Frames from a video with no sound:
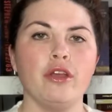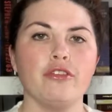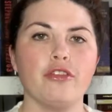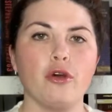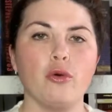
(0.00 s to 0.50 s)

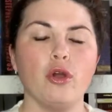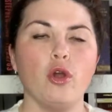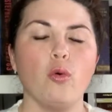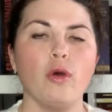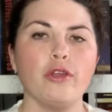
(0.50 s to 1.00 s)
So
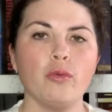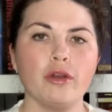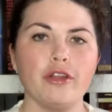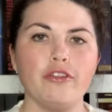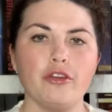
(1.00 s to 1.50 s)
what you
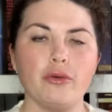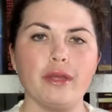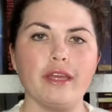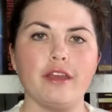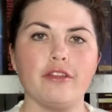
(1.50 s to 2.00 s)
want to do
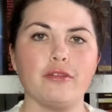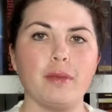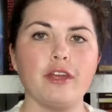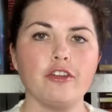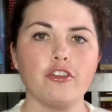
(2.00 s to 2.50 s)
is
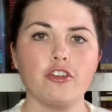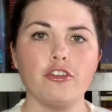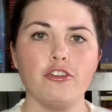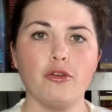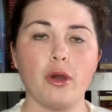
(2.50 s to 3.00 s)
pay
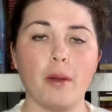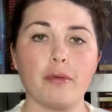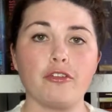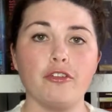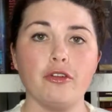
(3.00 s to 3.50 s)
attention to
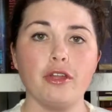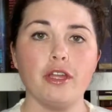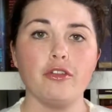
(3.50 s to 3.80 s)
opportunity,